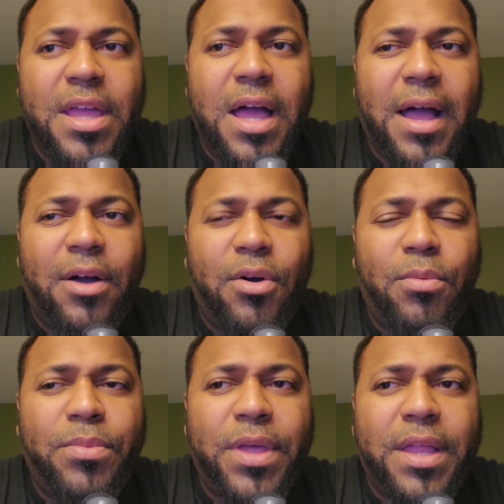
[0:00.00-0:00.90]
I
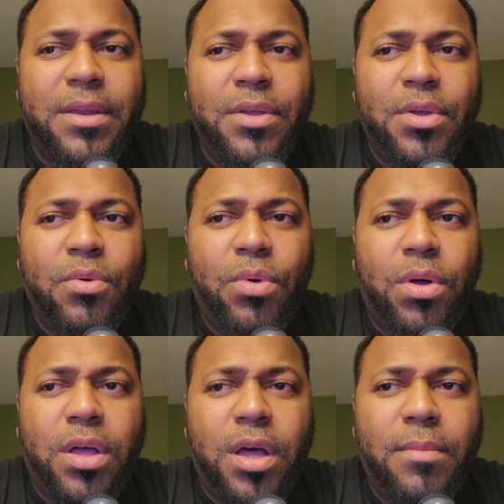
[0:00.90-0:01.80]
hope that will
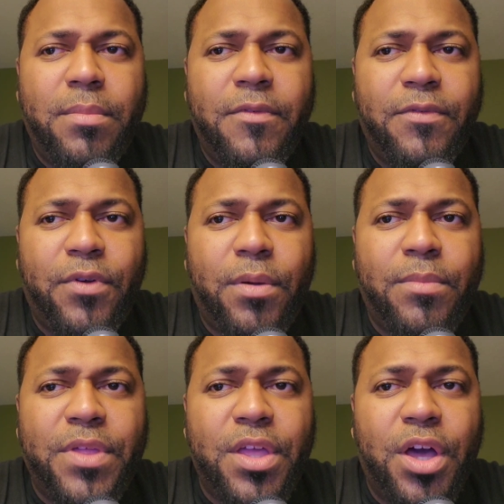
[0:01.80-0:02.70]
come
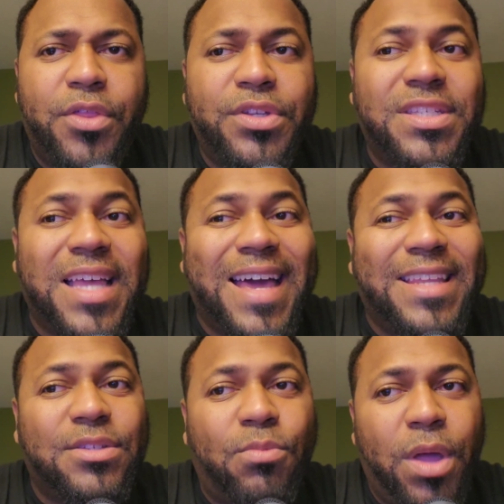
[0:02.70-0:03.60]
from the other side
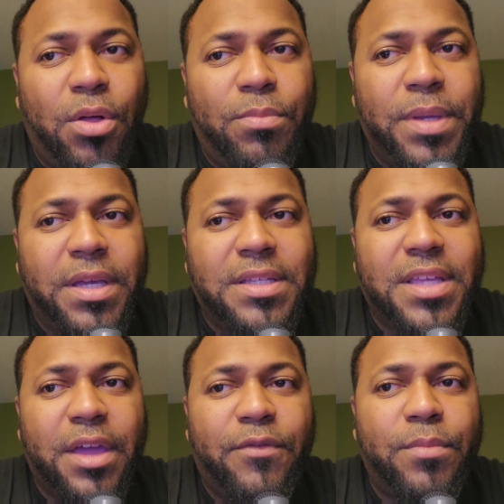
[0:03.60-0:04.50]
as well because
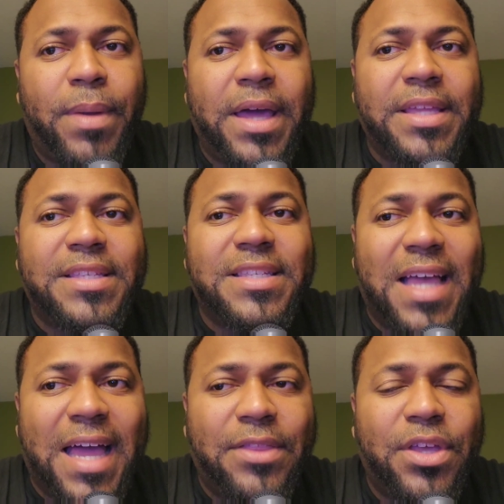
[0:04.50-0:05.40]
everybody
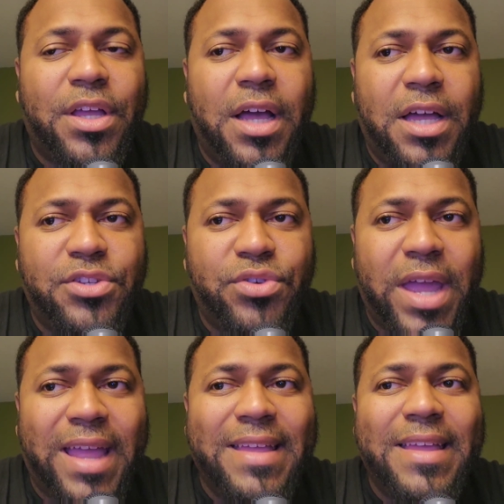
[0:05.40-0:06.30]
signed the
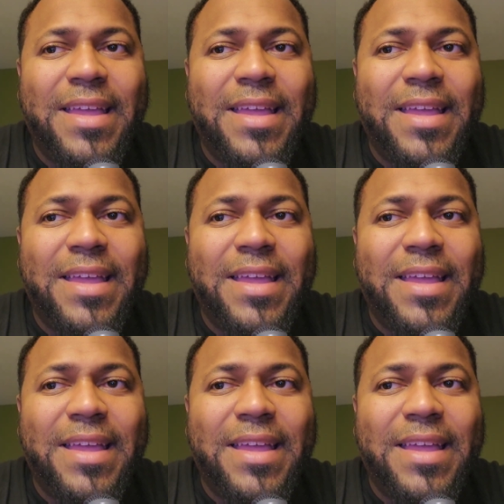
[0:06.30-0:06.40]
contract.